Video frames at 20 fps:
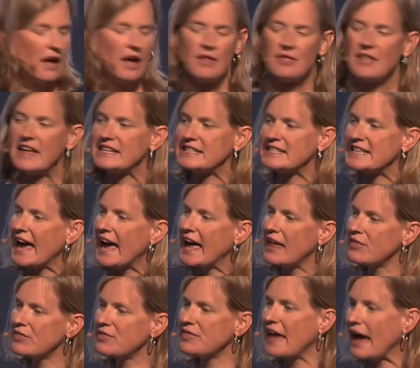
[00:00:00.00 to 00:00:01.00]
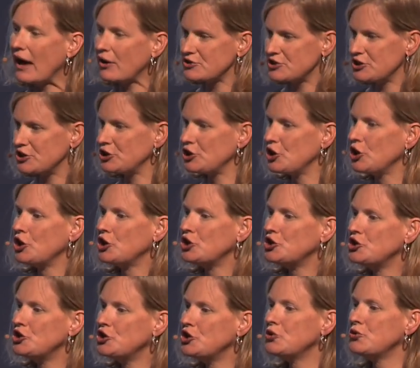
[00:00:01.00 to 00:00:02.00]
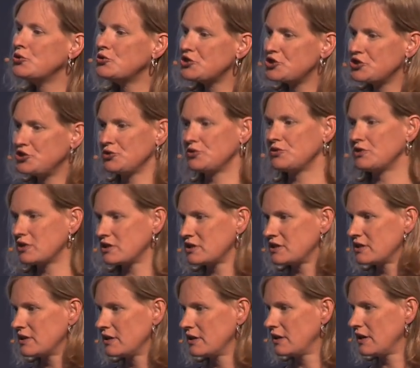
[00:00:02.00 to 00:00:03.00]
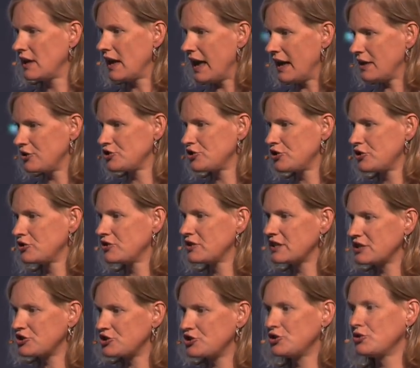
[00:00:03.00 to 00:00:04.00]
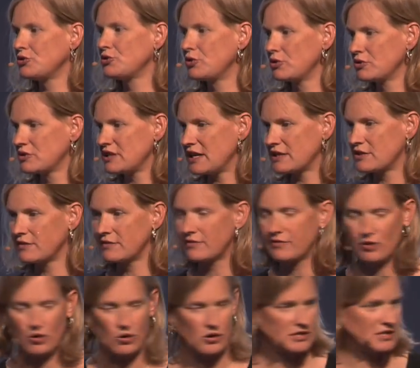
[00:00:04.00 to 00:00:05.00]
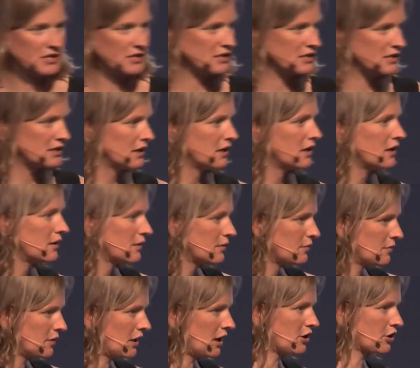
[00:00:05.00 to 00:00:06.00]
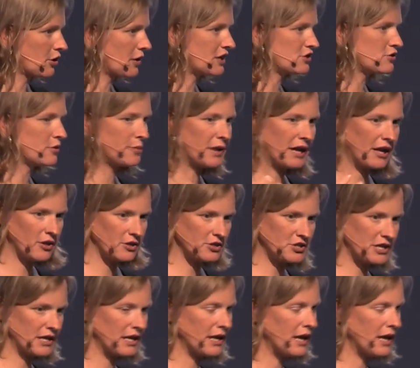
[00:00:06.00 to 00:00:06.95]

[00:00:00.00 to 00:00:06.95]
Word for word: Then 10,000 new students entered these two sets of courses undergraduate biology,